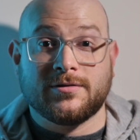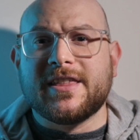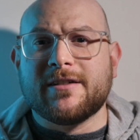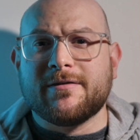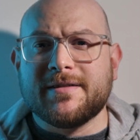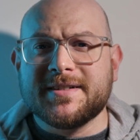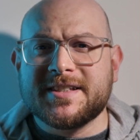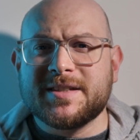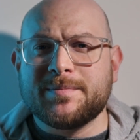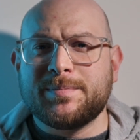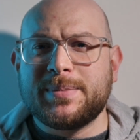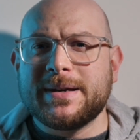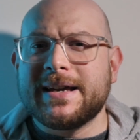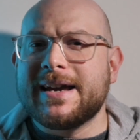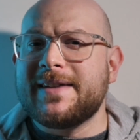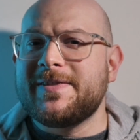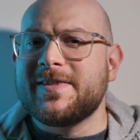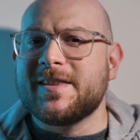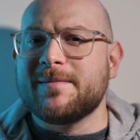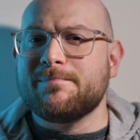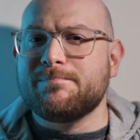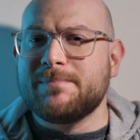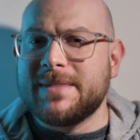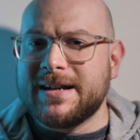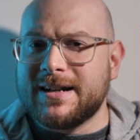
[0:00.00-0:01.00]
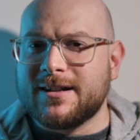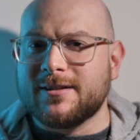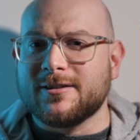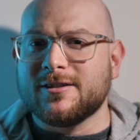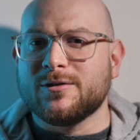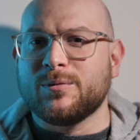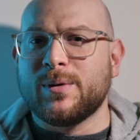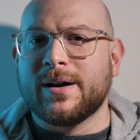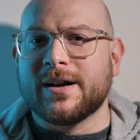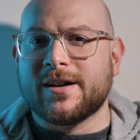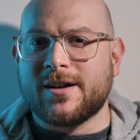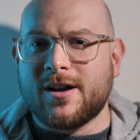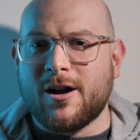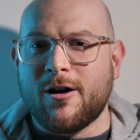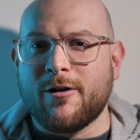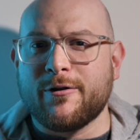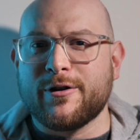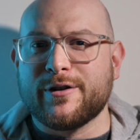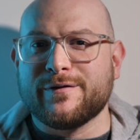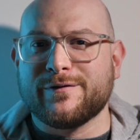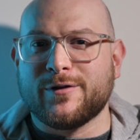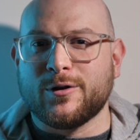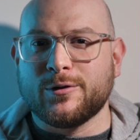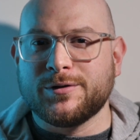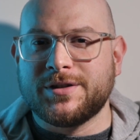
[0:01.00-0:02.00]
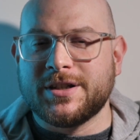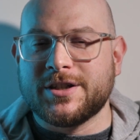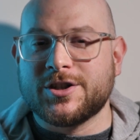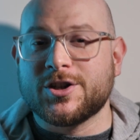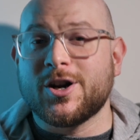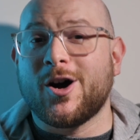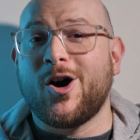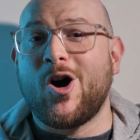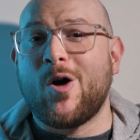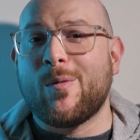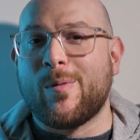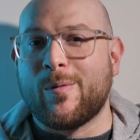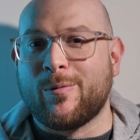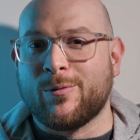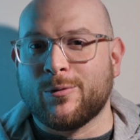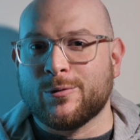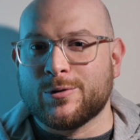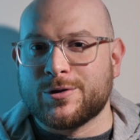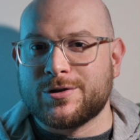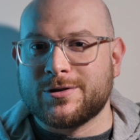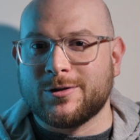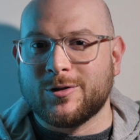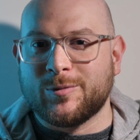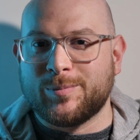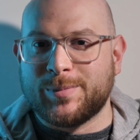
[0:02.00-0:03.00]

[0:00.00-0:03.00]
There is a bit in the middle where current and voltage are proportional